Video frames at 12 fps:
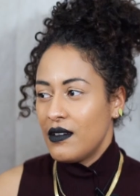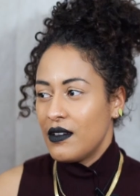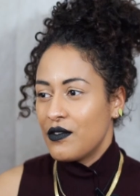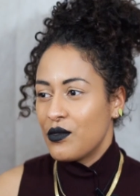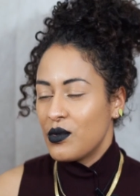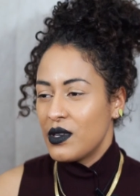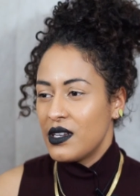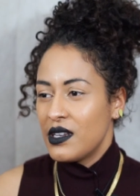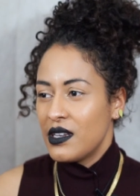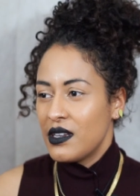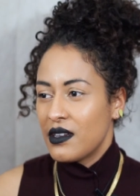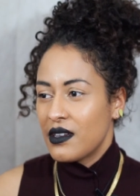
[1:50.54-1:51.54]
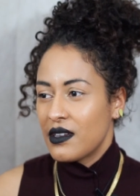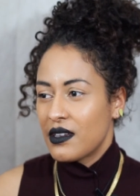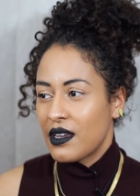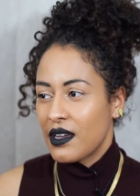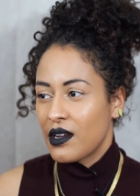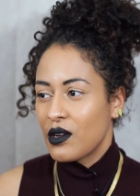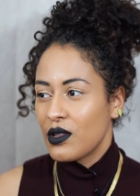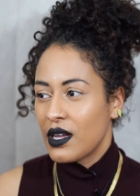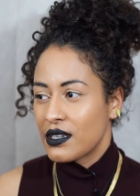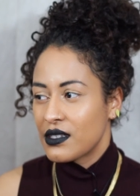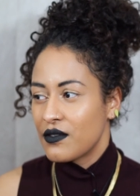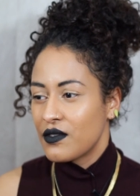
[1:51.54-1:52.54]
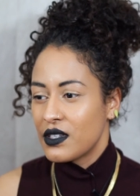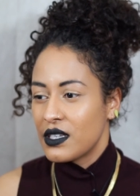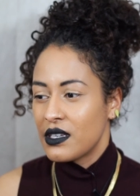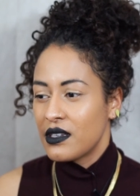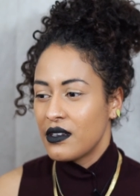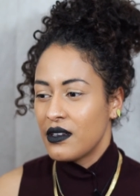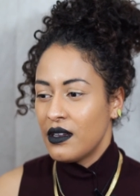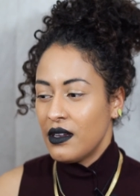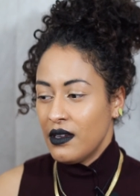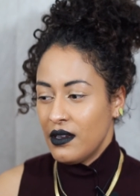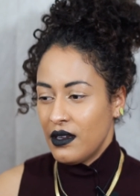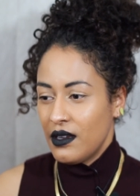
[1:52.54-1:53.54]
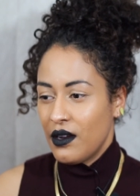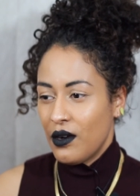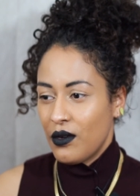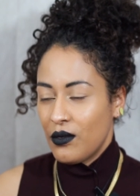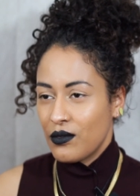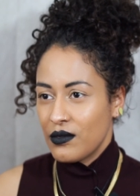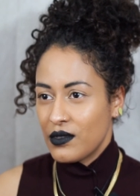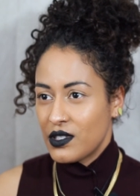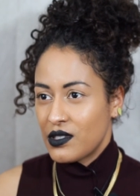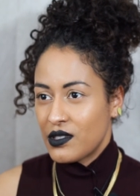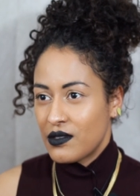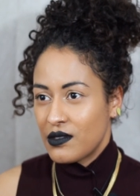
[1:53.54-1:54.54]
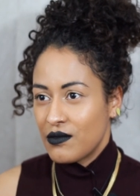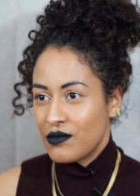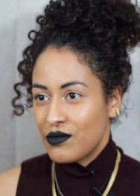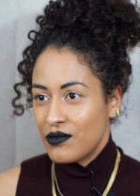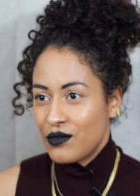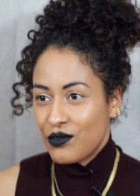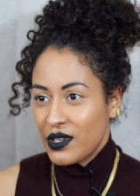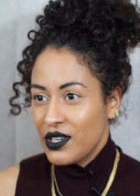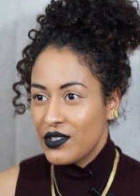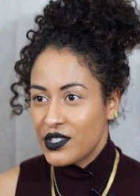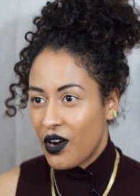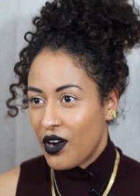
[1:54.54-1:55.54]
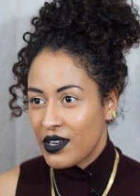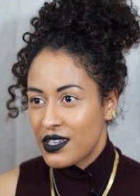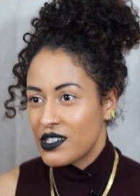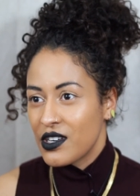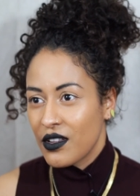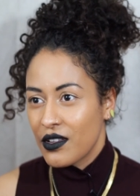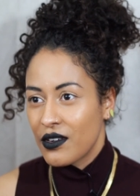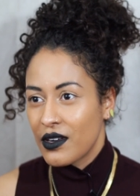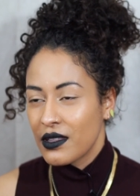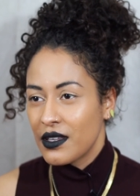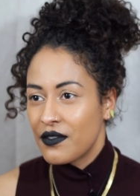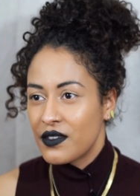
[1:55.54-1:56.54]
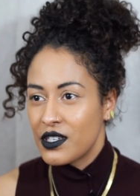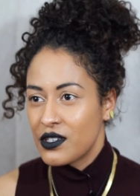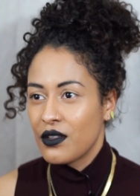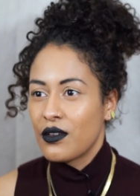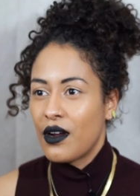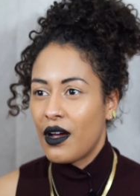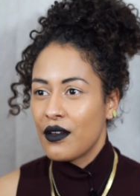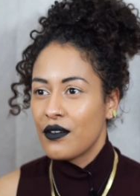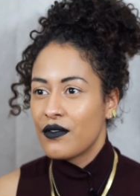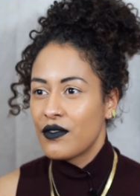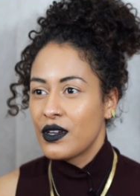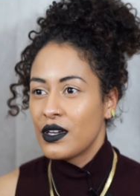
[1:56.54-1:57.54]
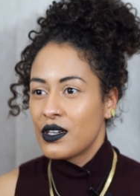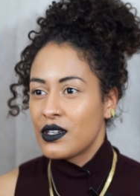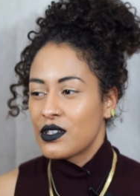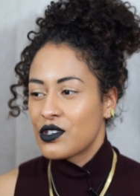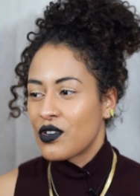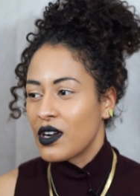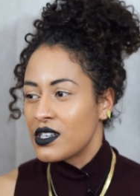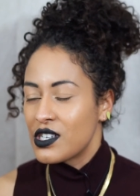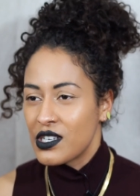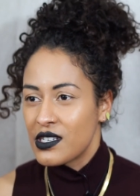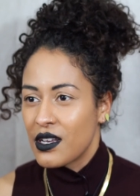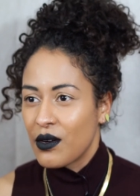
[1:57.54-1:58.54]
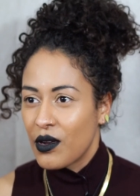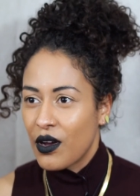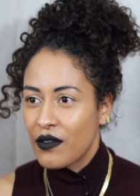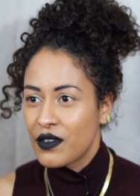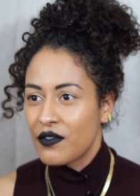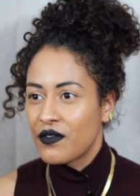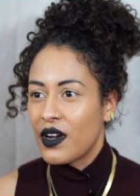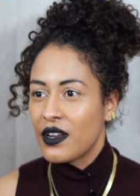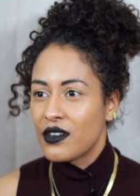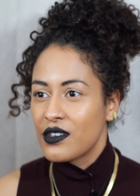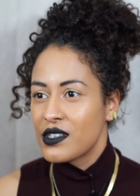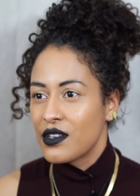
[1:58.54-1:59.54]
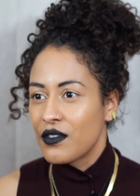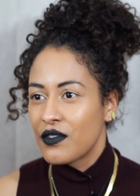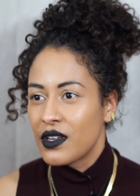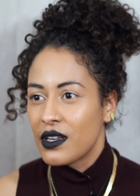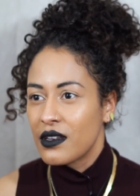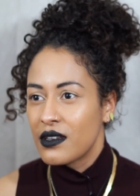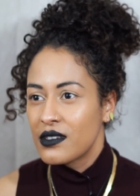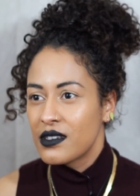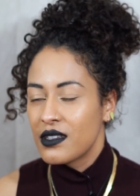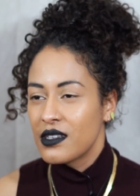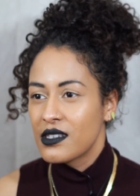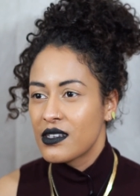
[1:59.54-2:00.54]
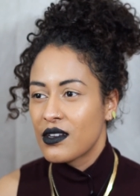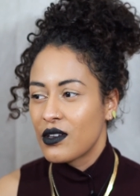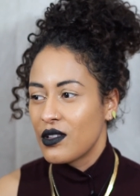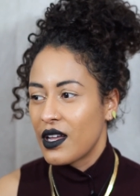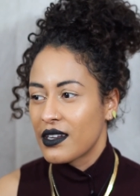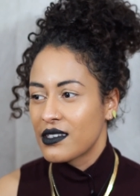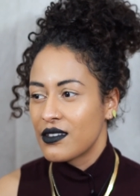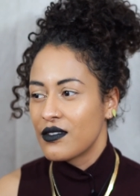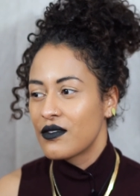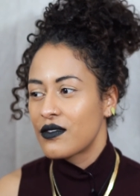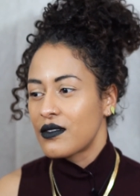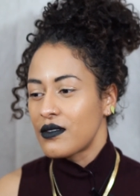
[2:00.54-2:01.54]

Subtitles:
If we can collectively, you know, real talk each other and lift each other out of trenches that we often find ourselves in to this collective